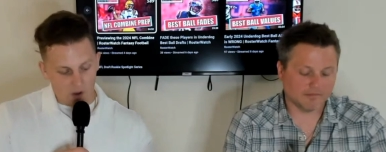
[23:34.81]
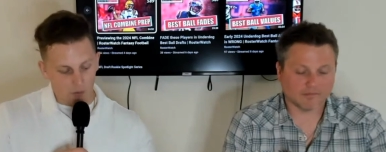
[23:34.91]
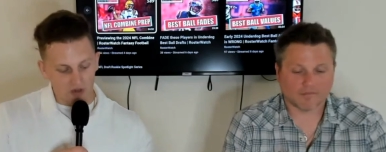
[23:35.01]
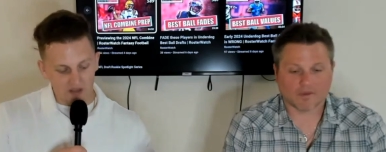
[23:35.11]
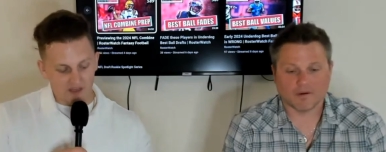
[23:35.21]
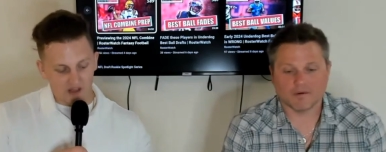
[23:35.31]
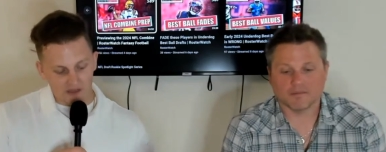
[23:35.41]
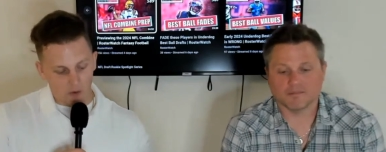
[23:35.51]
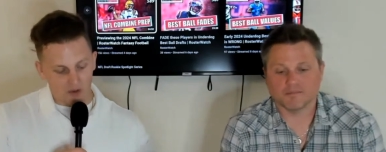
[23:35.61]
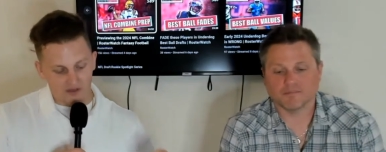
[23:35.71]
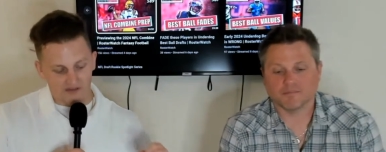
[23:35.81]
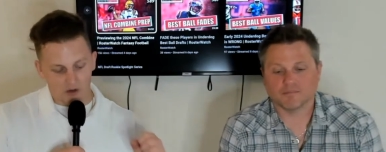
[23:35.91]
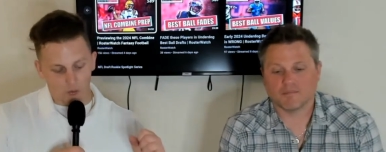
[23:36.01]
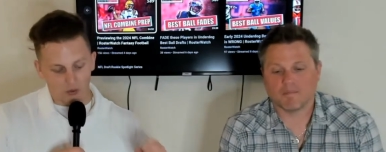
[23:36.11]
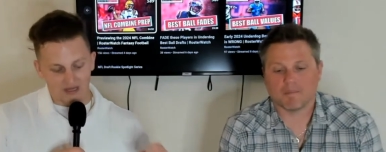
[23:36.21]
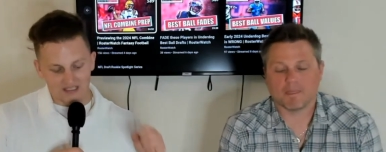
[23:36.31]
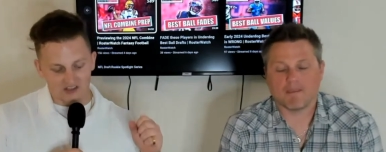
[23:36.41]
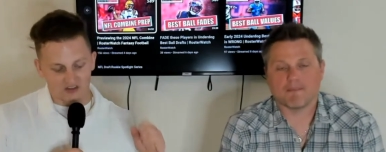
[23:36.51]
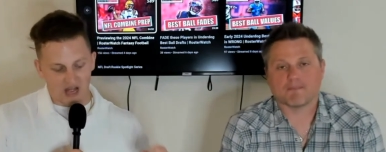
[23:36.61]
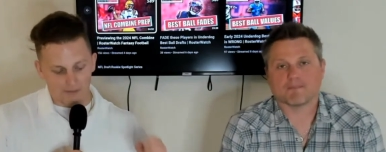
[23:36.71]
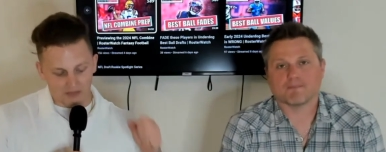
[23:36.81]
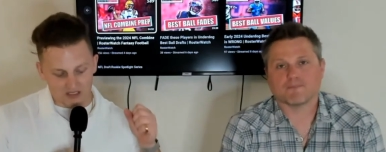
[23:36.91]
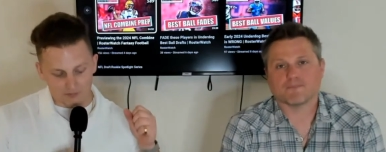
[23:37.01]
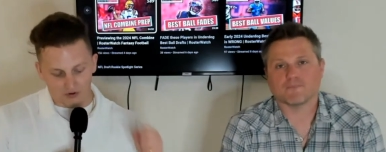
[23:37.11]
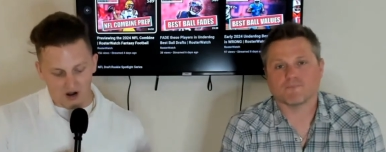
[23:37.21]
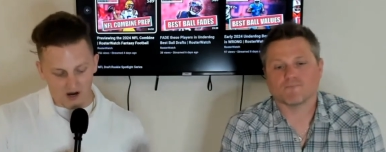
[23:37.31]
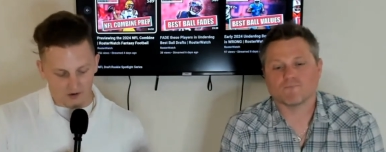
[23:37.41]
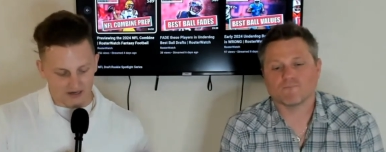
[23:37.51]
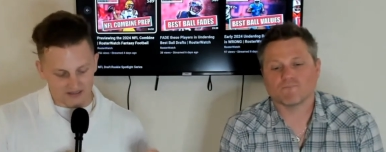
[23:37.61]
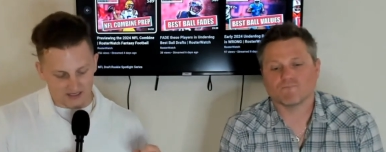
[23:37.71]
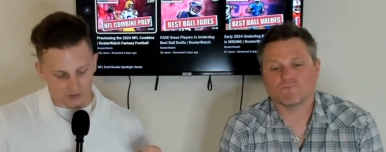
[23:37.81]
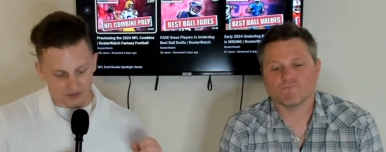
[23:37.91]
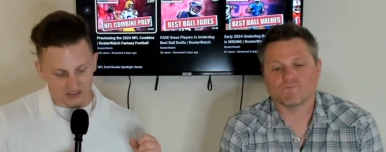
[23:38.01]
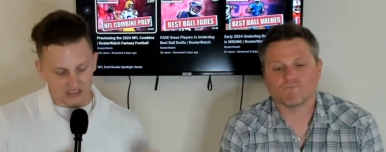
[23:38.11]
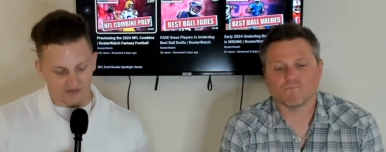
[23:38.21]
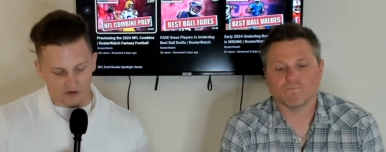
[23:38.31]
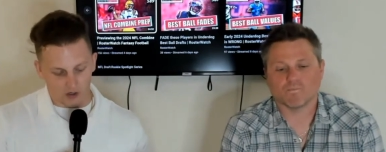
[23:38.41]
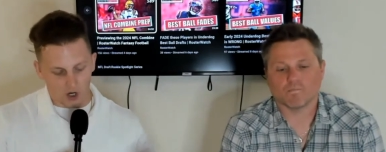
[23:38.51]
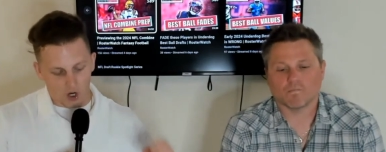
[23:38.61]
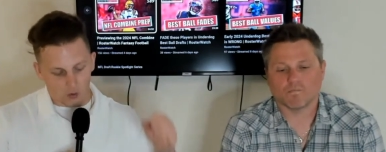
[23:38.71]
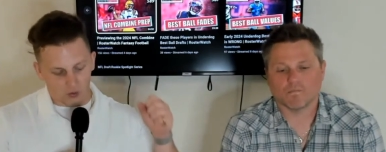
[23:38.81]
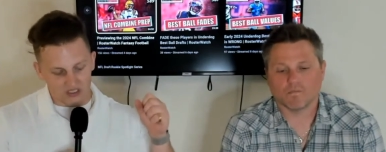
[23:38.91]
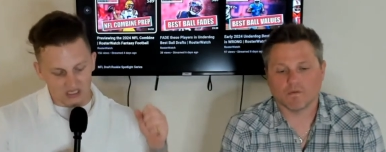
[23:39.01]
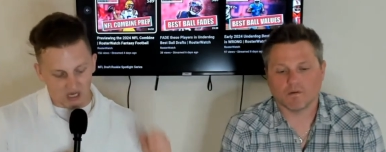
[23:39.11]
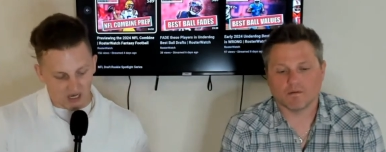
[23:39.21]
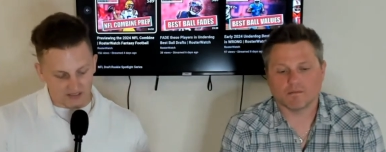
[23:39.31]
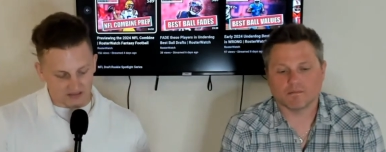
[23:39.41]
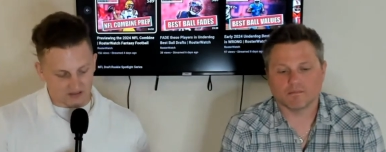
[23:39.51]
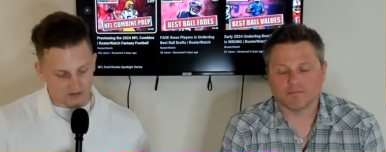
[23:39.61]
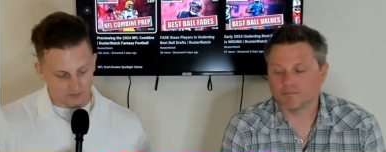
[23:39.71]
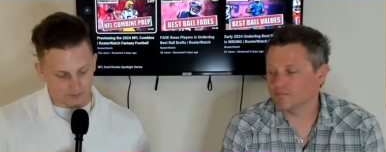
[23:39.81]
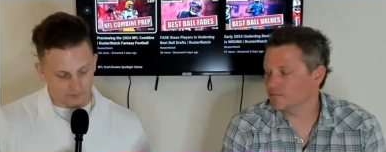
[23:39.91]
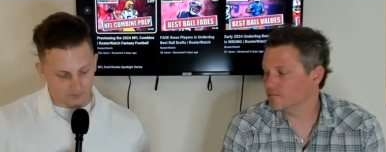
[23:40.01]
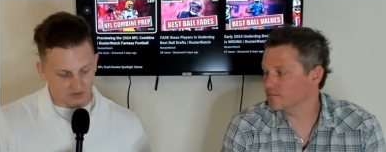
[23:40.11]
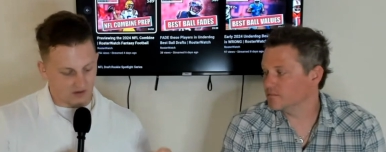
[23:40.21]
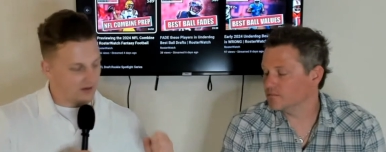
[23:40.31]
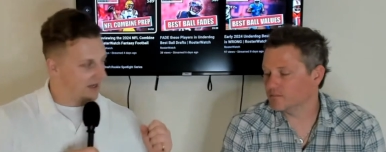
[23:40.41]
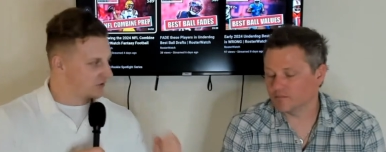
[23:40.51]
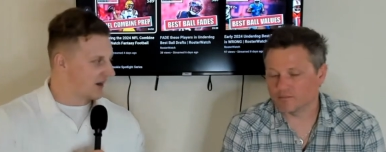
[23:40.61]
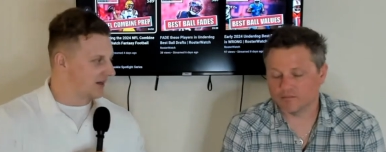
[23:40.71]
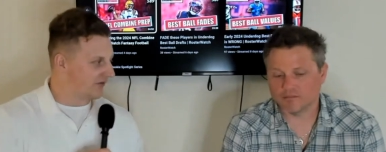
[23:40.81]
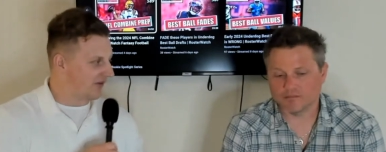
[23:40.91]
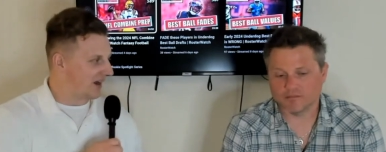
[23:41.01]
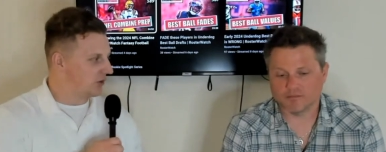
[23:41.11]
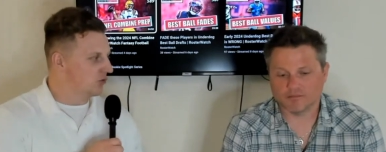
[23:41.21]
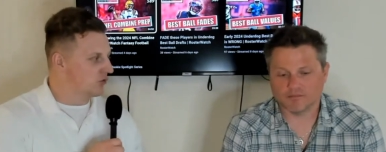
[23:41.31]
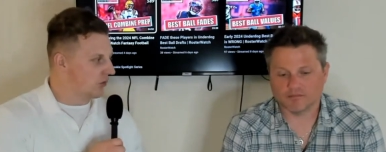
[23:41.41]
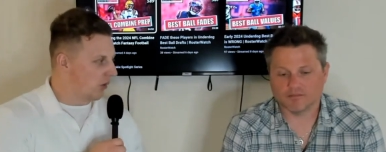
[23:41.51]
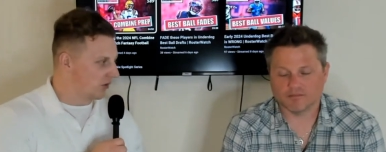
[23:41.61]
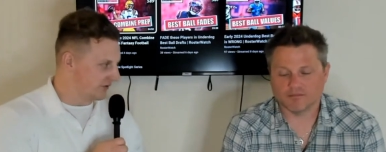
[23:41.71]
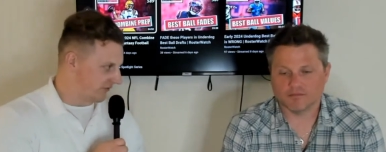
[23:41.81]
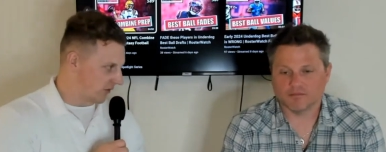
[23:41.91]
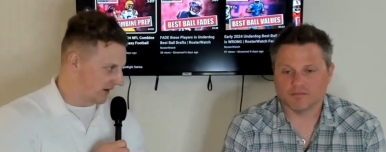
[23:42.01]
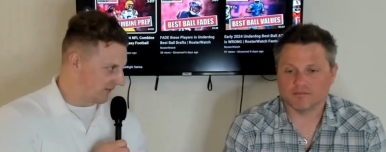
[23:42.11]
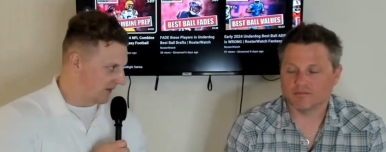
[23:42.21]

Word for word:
Speaker 1: I really think the only thing that really stopped his progress as a receiver was us and trying to find new roles.